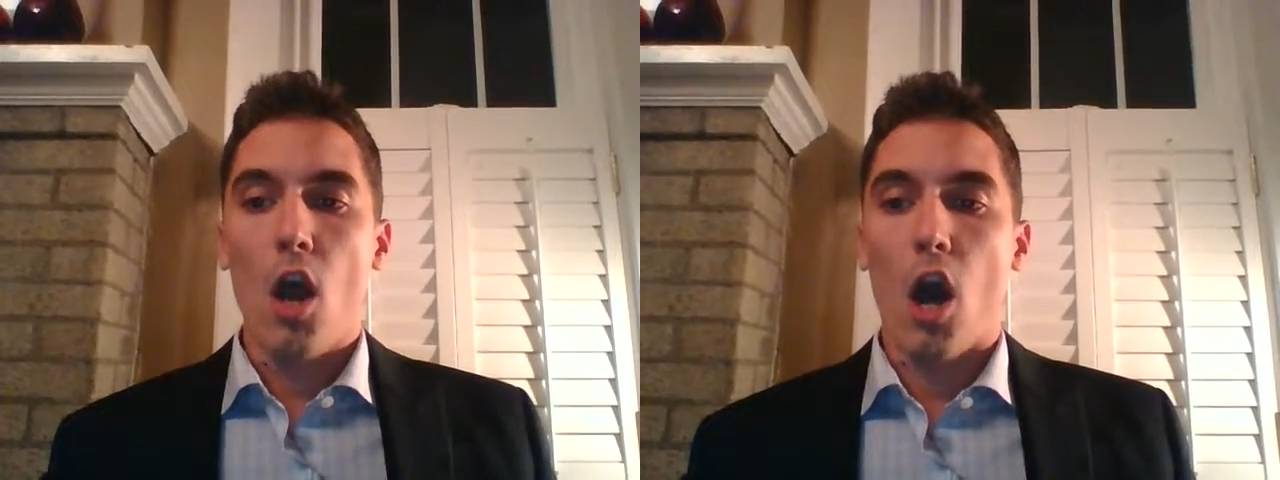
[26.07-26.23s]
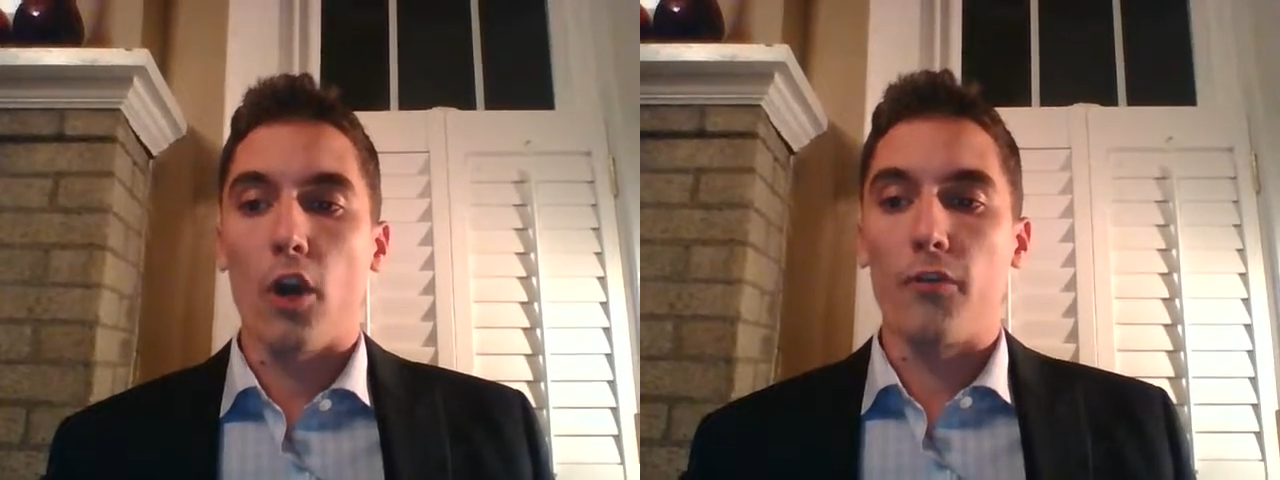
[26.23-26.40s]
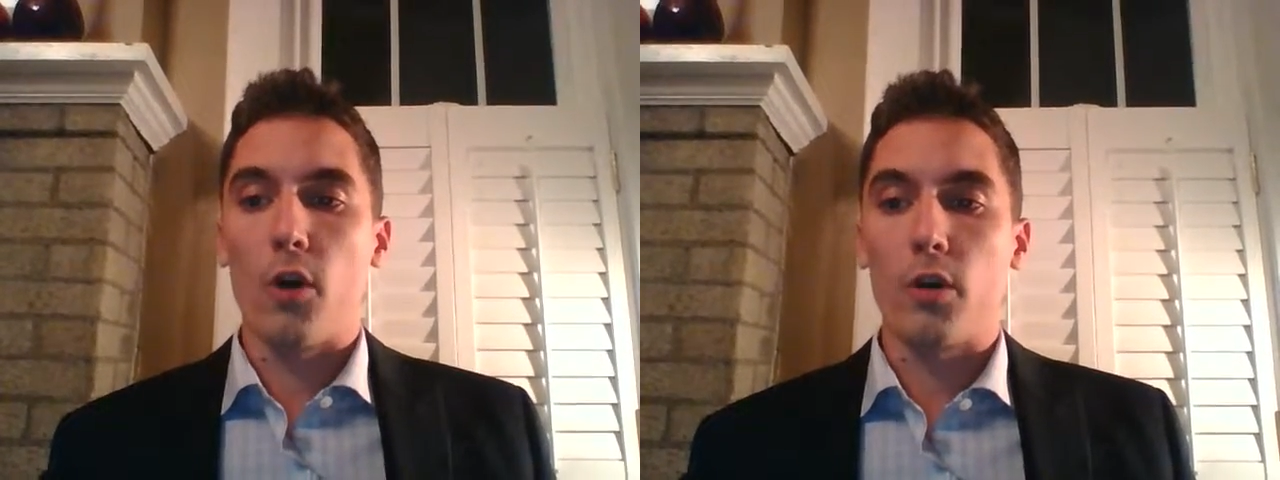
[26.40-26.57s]

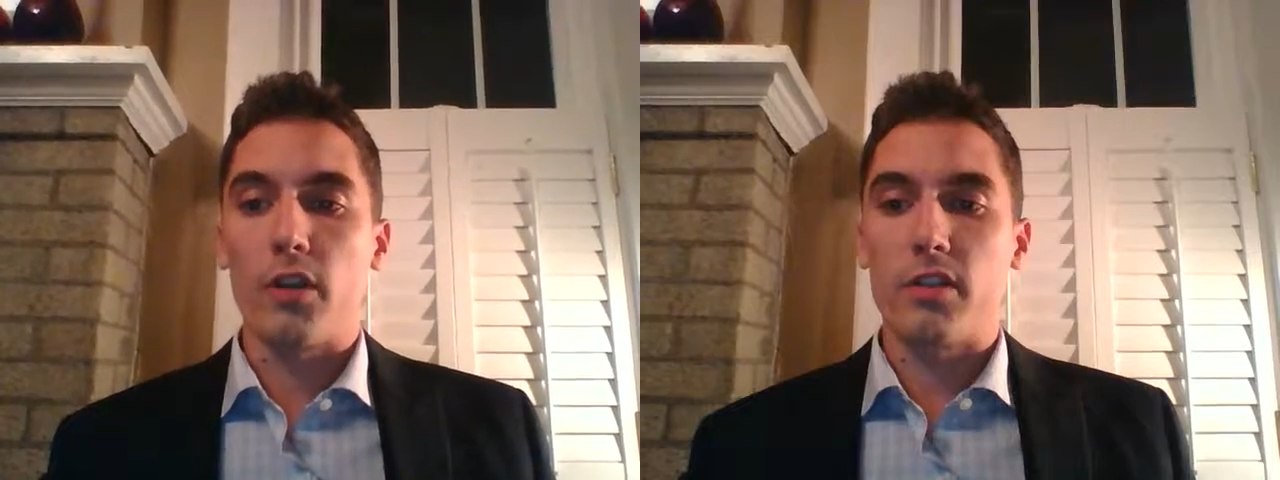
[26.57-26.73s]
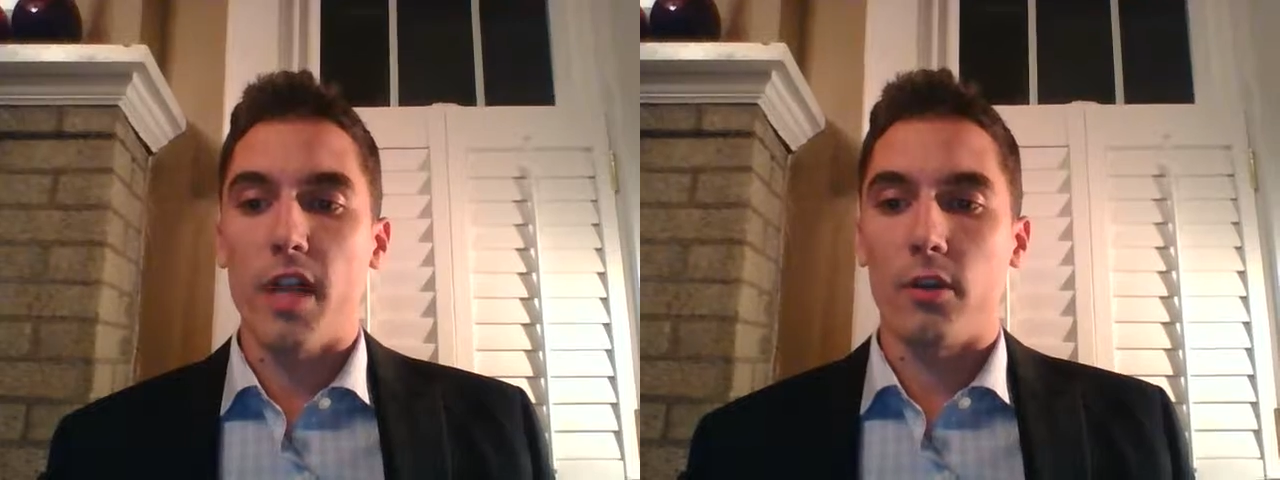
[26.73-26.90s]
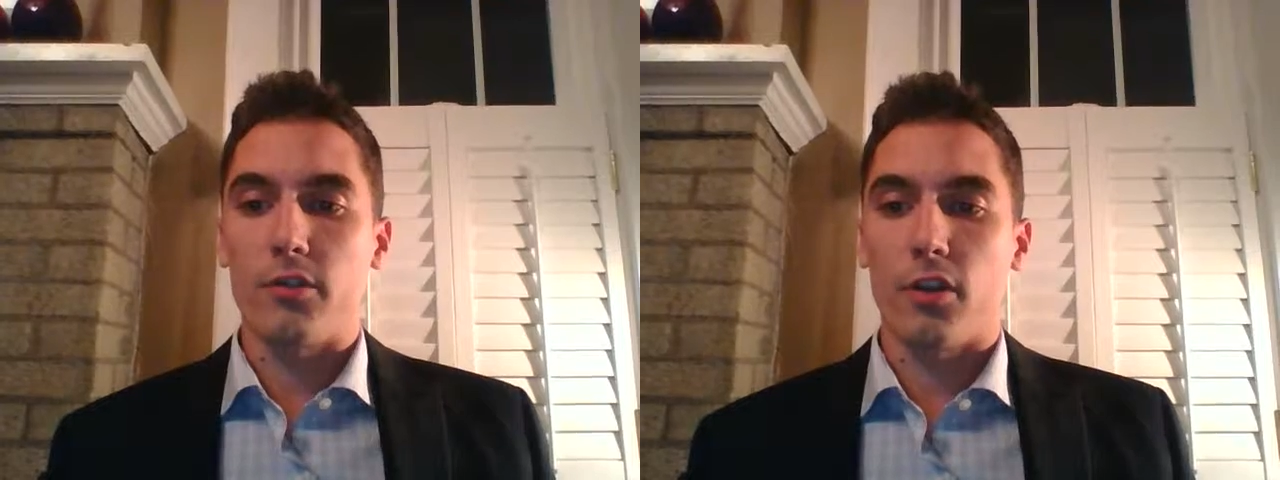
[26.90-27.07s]
Our focus
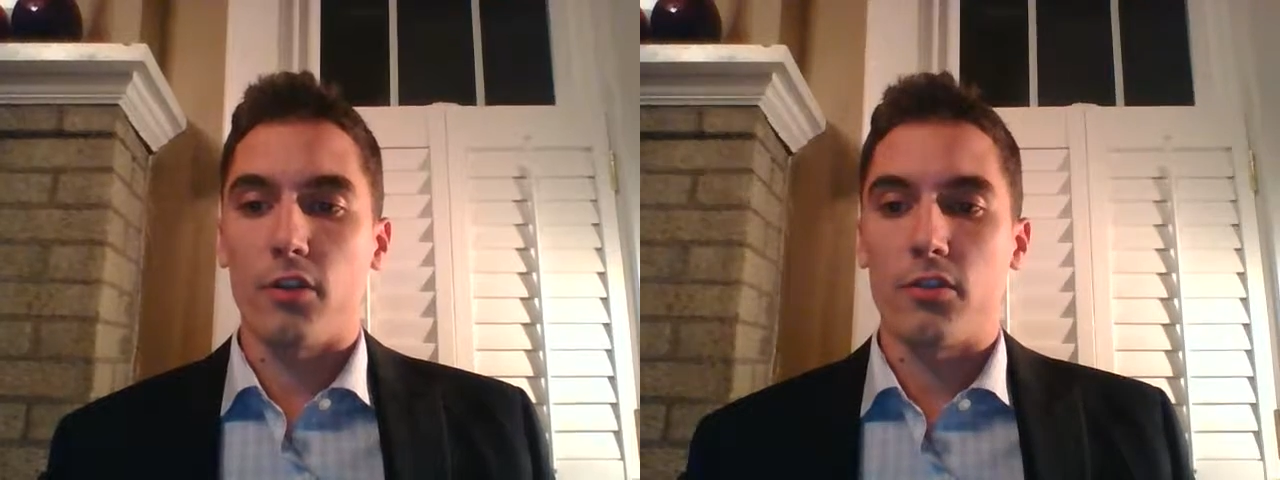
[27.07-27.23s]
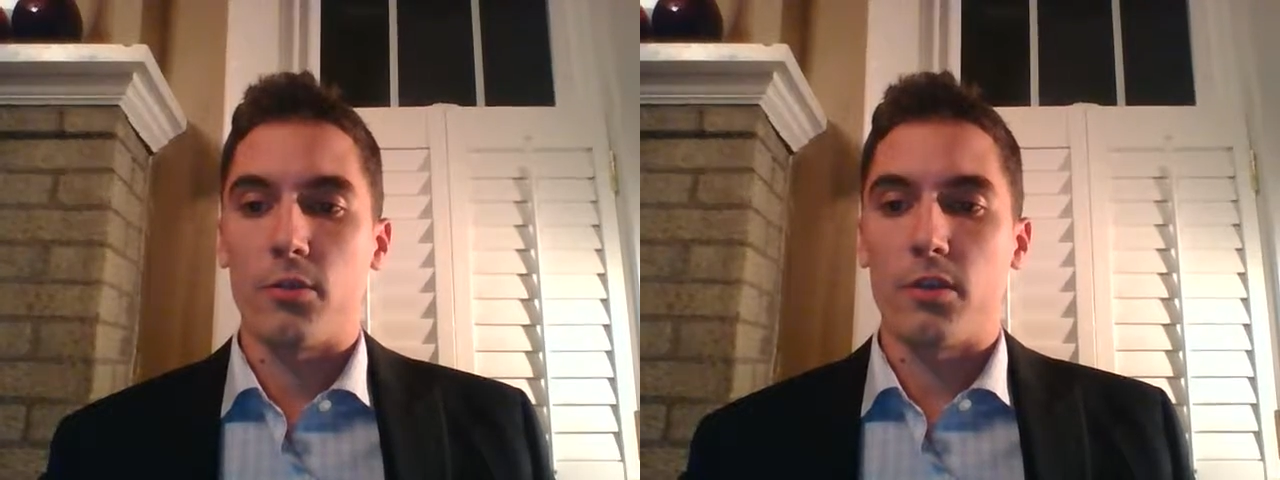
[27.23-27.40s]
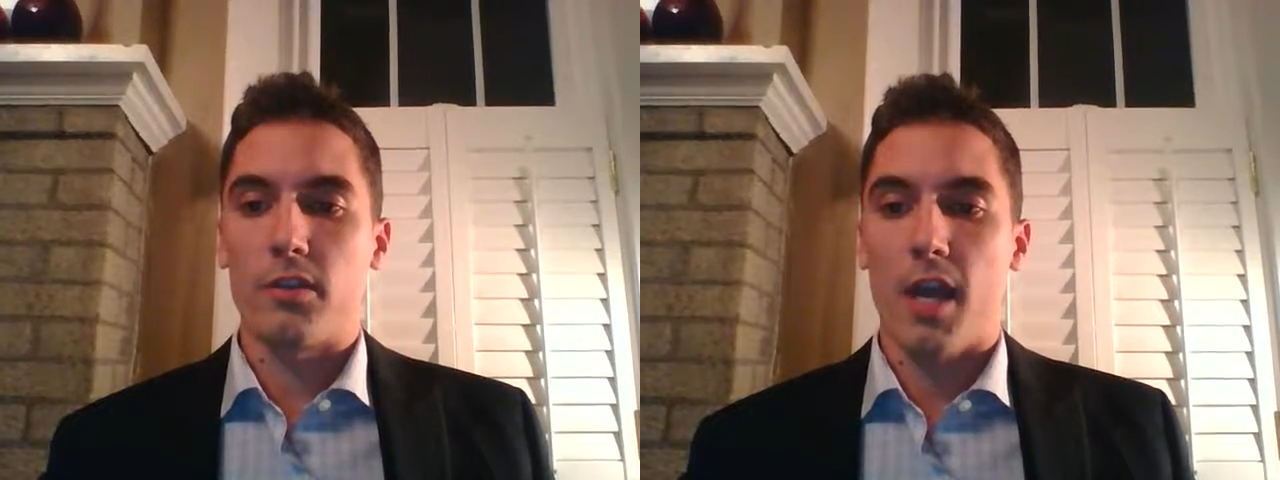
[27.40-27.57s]
now turns
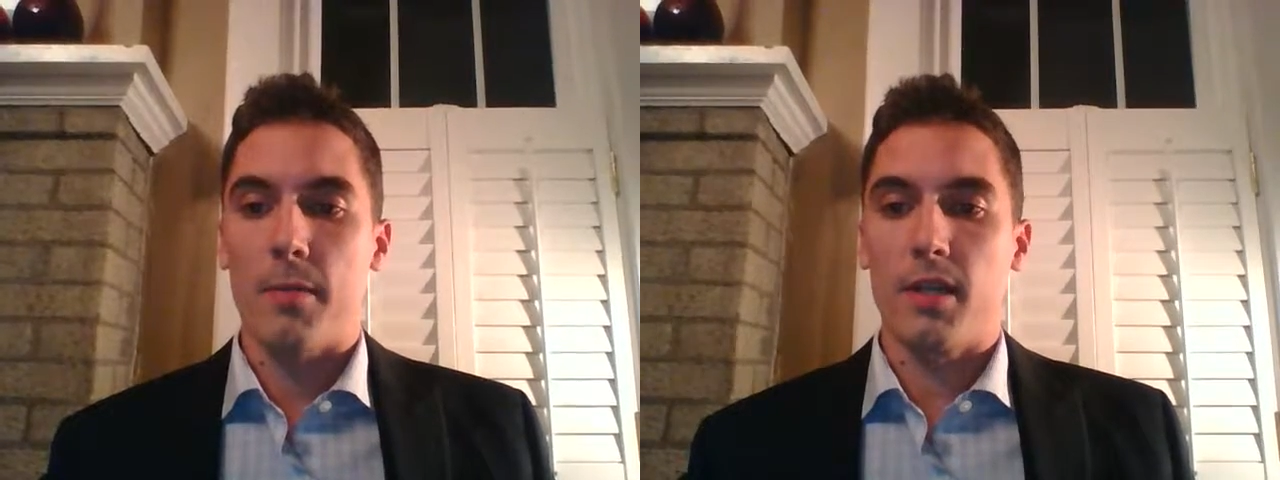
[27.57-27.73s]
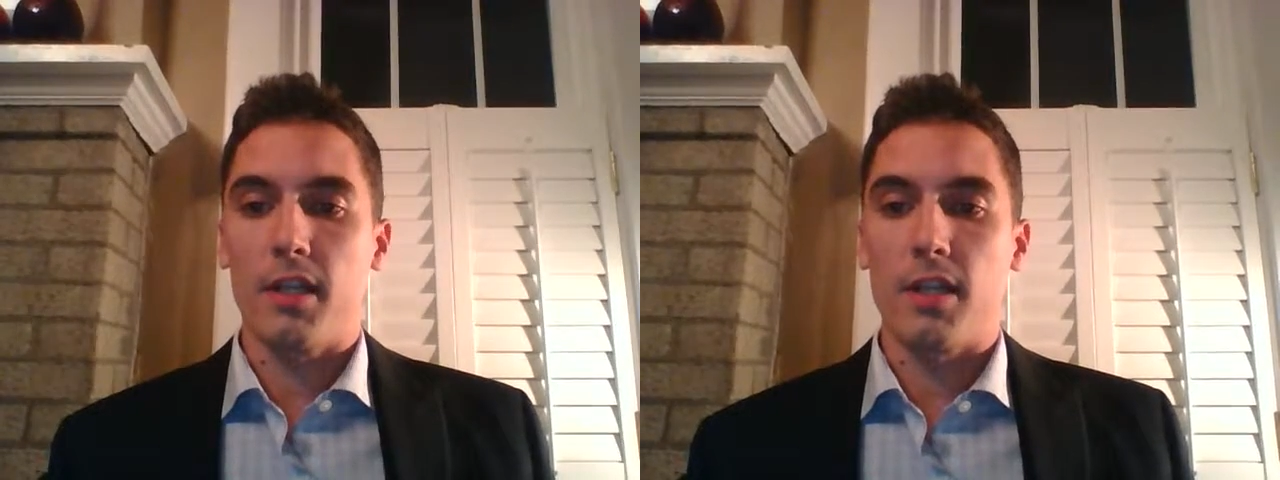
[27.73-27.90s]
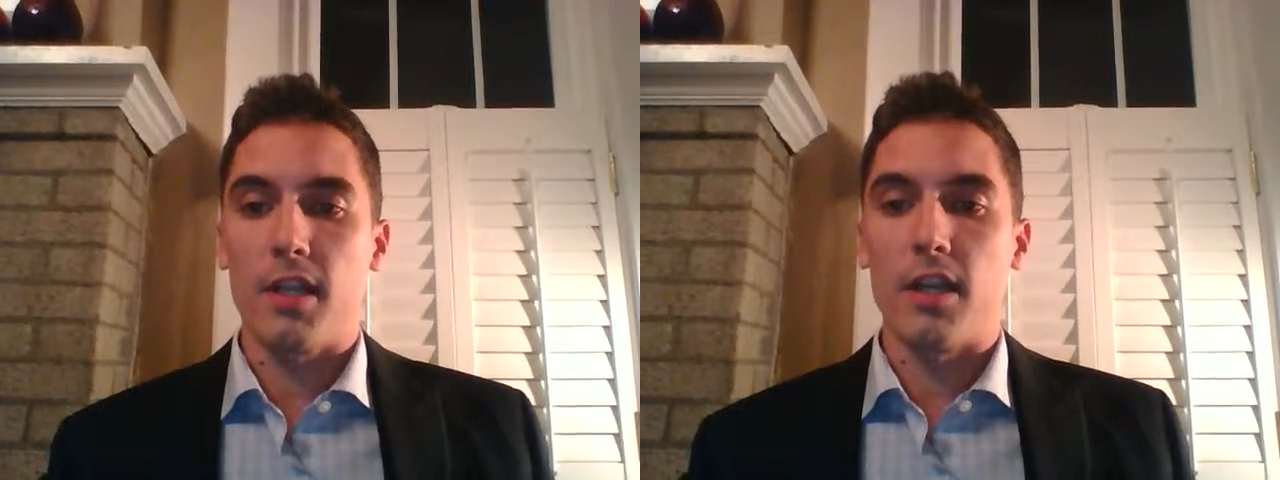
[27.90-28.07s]
to
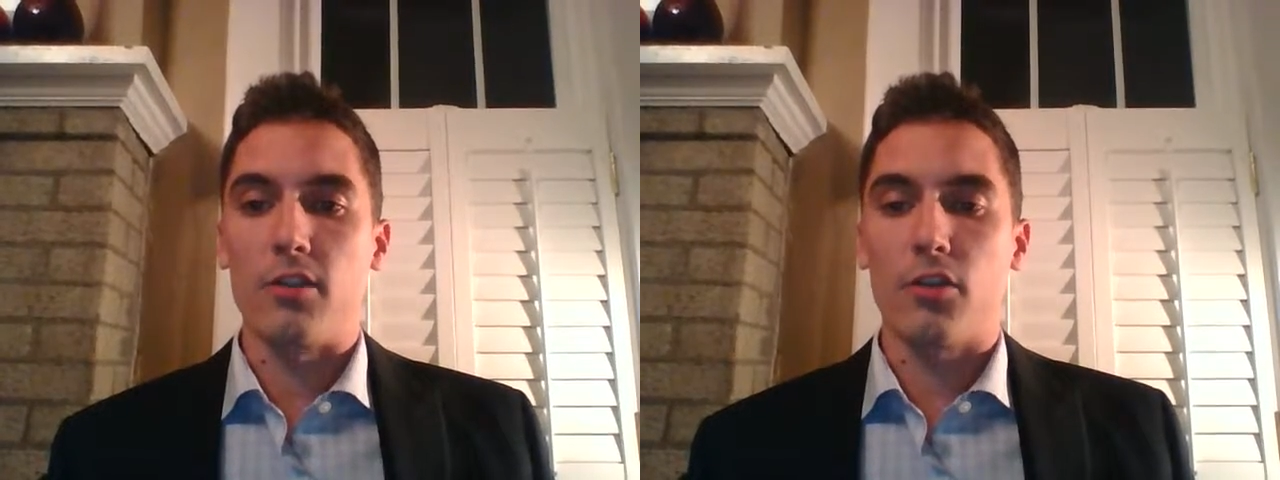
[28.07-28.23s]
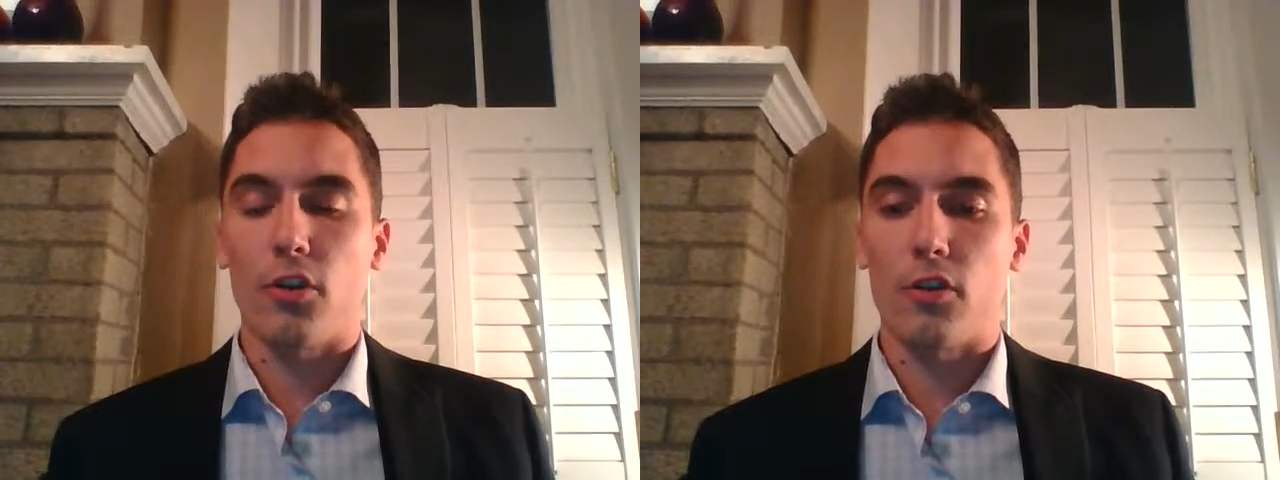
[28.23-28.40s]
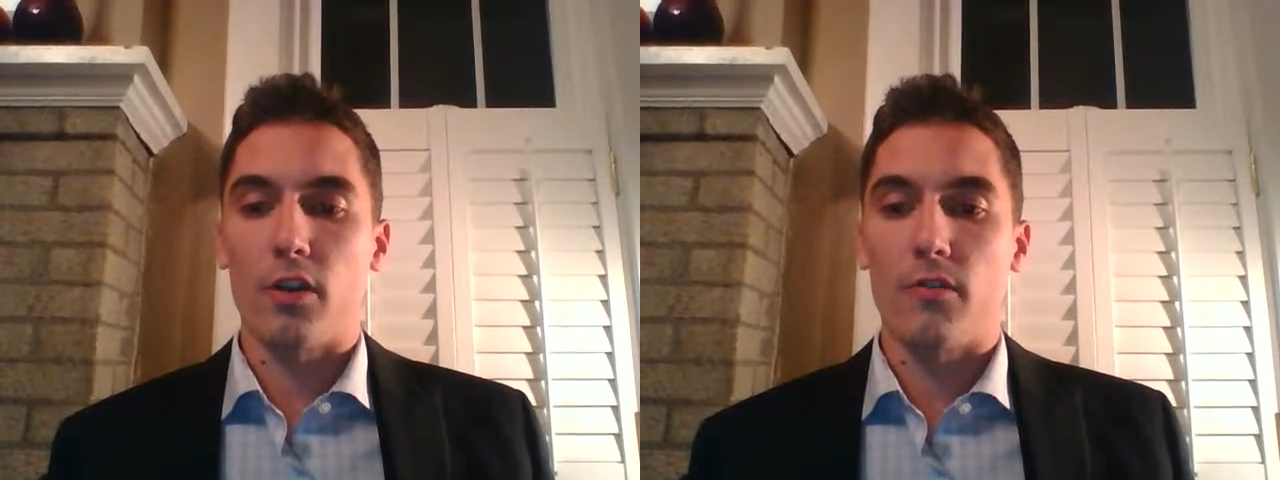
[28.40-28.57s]
examining the
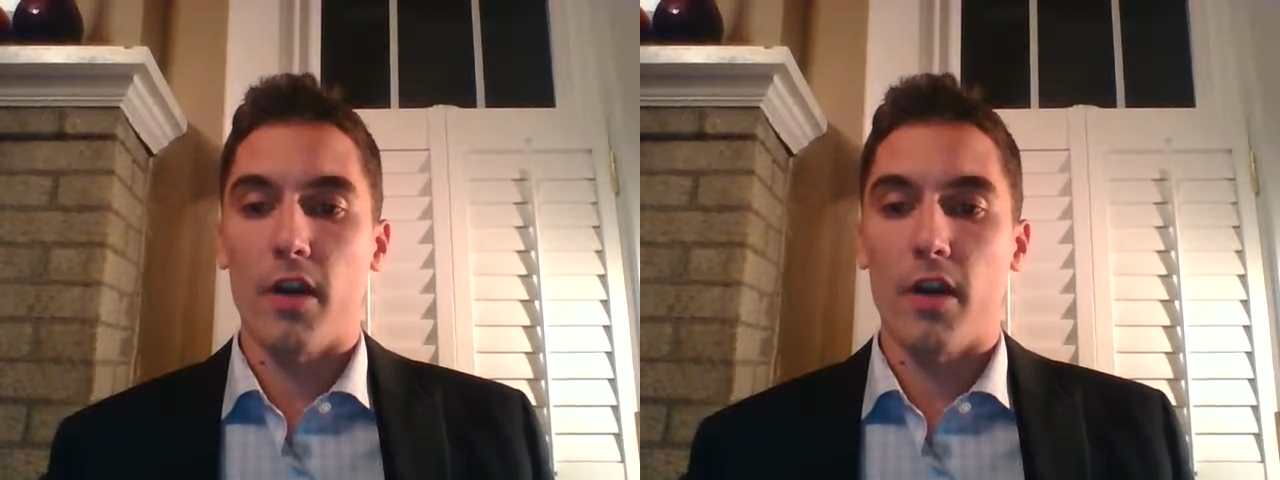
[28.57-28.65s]
internal